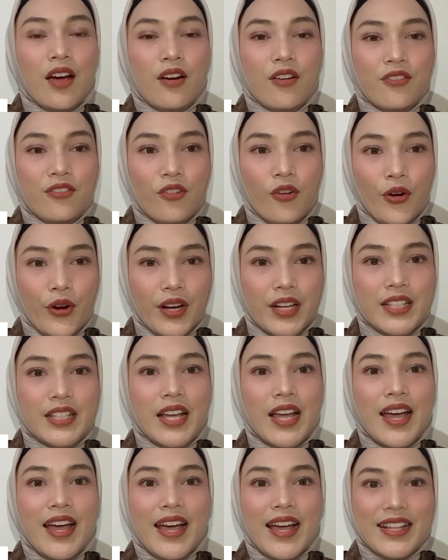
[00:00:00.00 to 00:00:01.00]
Fourth,
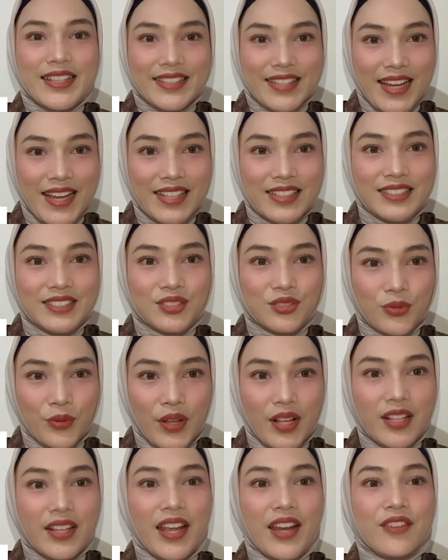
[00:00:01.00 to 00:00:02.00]
a test
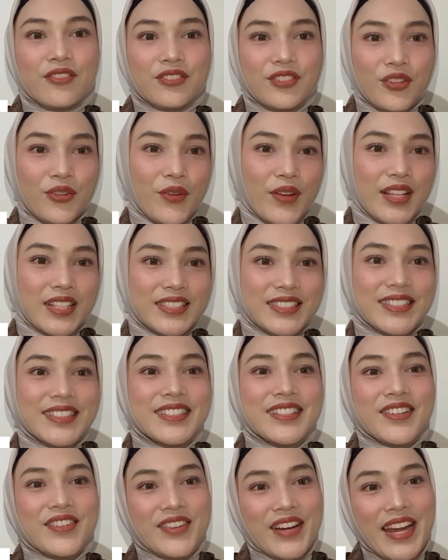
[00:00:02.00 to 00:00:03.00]
will influence the
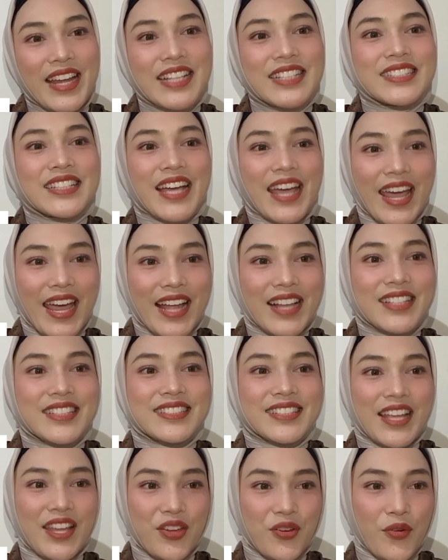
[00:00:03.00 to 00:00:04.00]
rates and
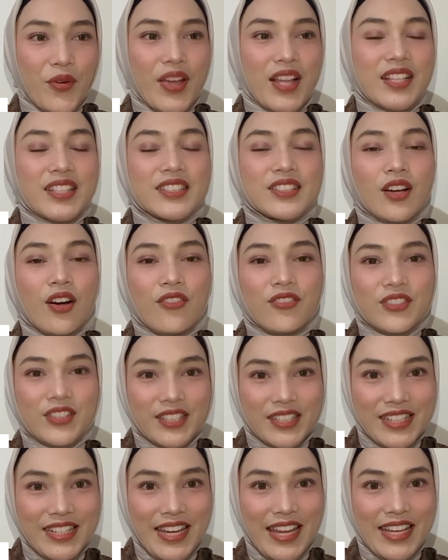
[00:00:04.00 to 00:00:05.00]
sequence of
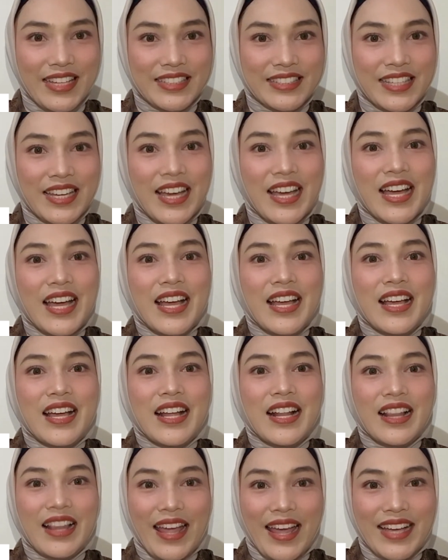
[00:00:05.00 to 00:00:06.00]
learning.
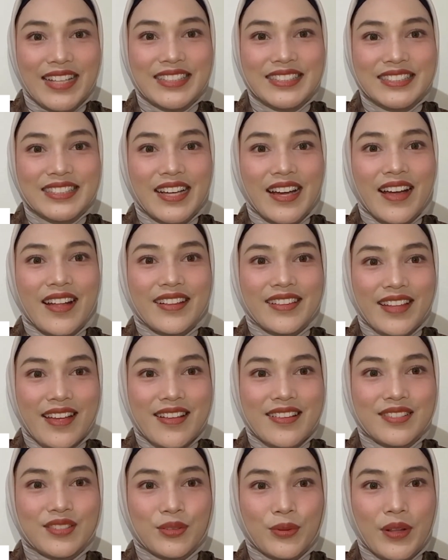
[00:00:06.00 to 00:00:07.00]
Last, a
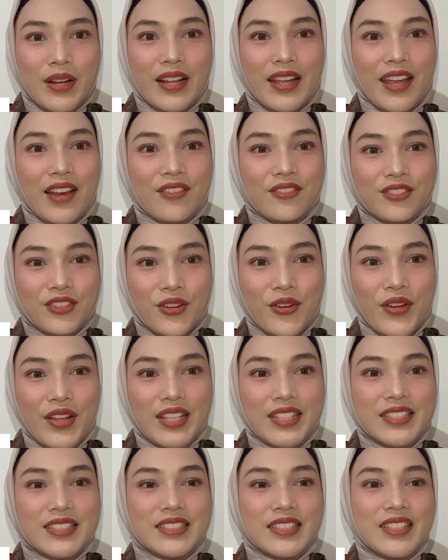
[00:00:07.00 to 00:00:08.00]
test will
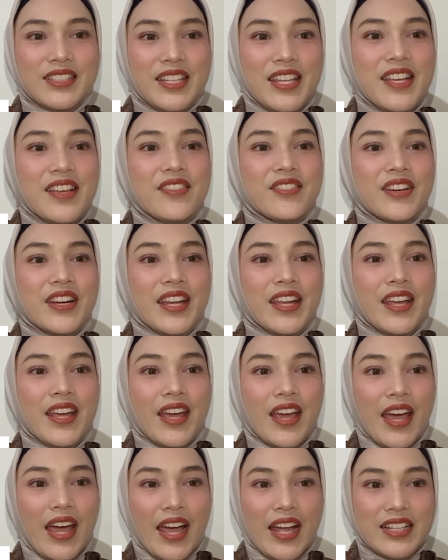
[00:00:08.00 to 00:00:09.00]
influence the degree
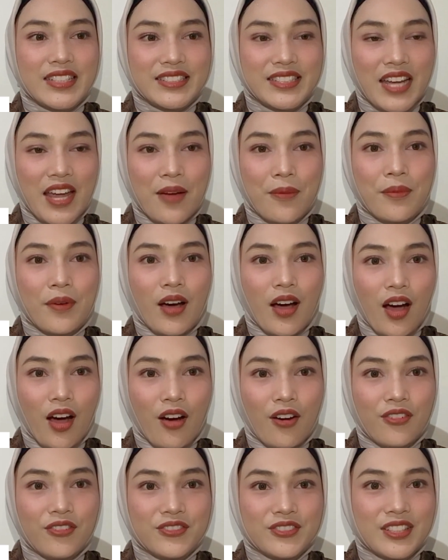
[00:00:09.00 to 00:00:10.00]
and depth
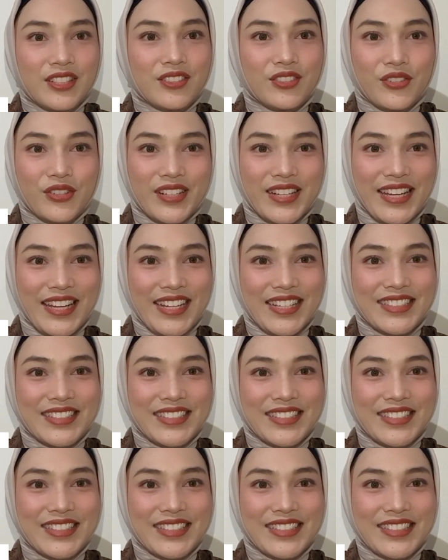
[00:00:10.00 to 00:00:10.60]
of the learning.